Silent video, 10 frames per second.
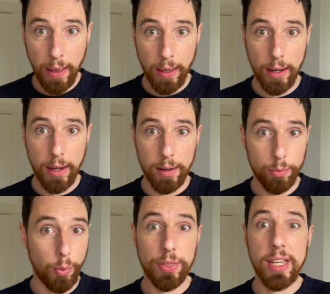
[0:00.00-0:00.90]

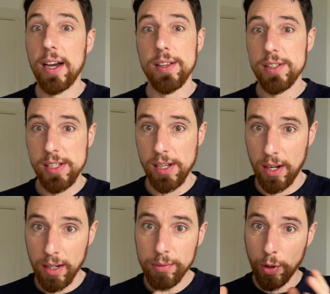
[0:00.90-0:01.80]
what the answers
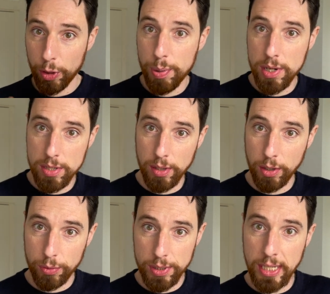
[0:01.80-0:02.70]
are, not the person that
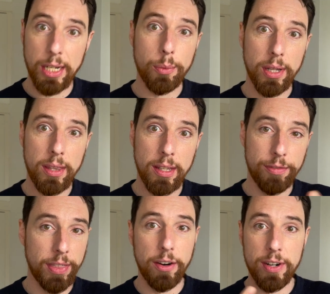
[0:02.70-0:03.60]
you're dealing with,
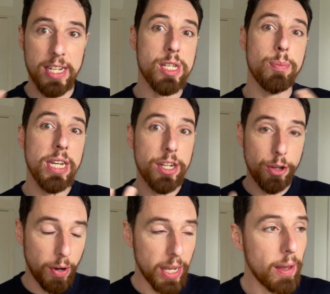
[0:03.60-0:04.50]
if they're an
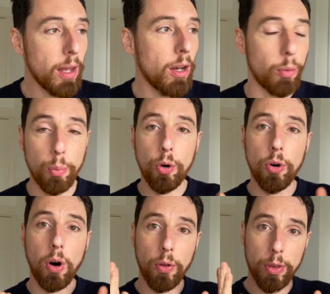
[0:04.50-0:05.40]
intermediary or
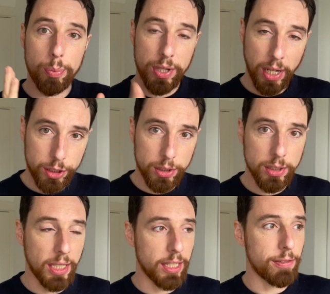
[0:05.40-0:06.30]
more on the production
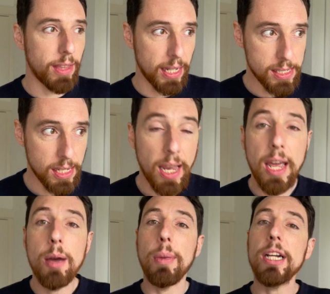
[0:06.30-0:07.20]
side of things,
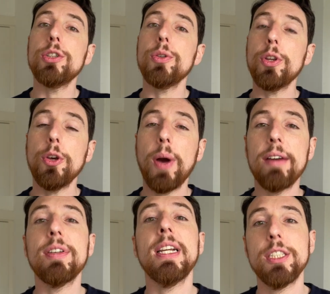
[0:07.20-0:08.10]
make sure that you
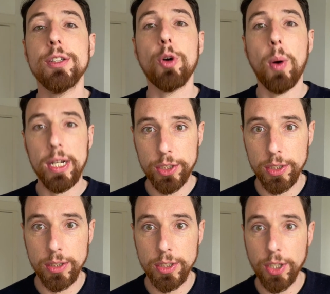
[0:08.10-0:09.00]
have a list of
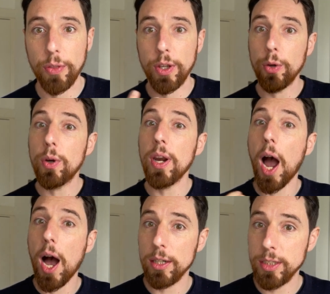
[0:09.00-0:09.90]
questions so that you can
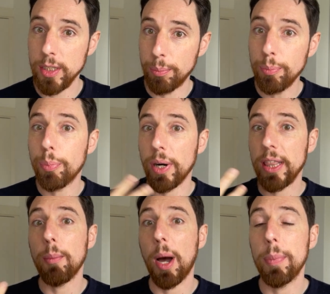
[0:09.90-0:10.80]
ask them, bring
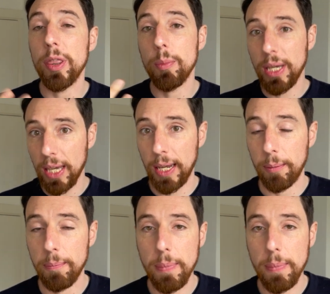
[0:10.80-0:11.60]
them up at the beginning.